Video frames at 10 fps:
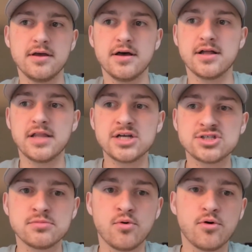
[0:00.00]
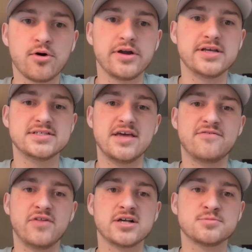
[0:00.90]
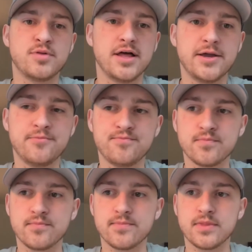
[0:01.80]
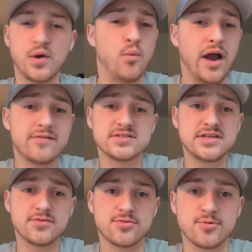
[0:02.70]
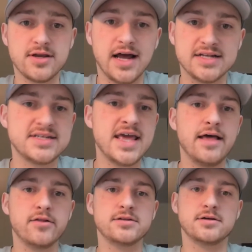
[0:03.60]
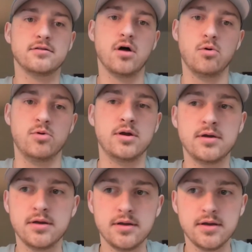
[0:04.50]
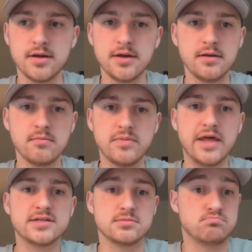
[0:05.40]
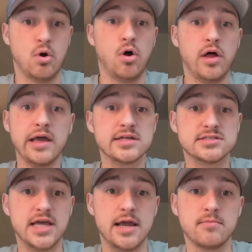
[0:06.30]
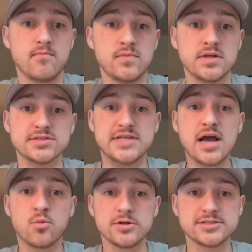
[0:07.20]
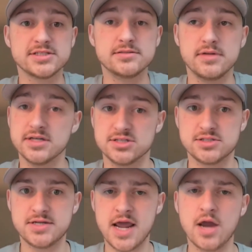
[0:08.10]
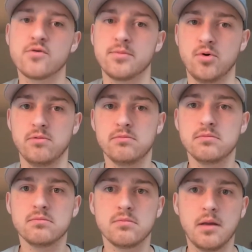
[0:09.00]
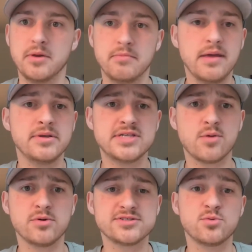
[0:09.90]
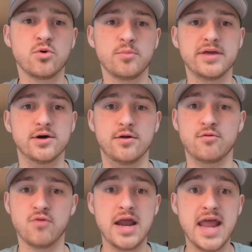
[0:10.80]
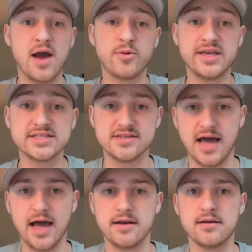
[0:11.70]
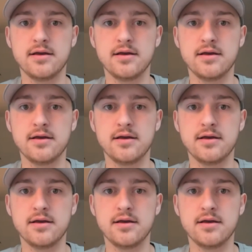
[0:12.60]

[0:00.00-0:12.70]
Elijah Moore is a flex play, a wide receiver 3 on talent alone. That is all I can say. Zach Wilson is terrible. I mean, maybe Zach Wilson will be good. Right now, he is not.